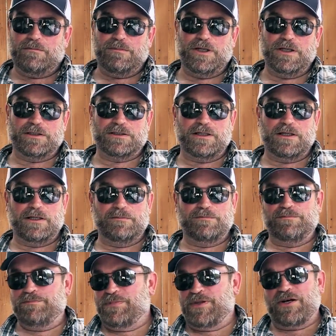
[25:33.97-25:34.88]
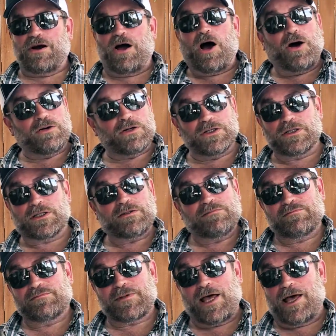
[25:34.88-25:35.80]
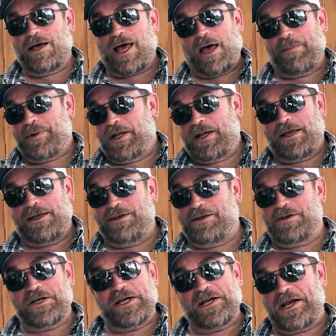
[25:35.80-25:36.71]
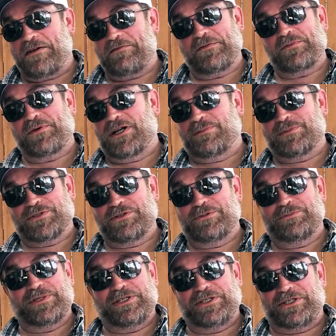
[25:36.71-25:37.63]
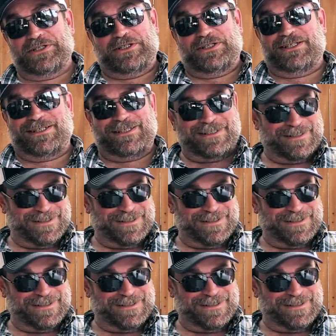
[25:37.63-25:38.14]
But they're all good. I mean, you know, every one of them is going to be good.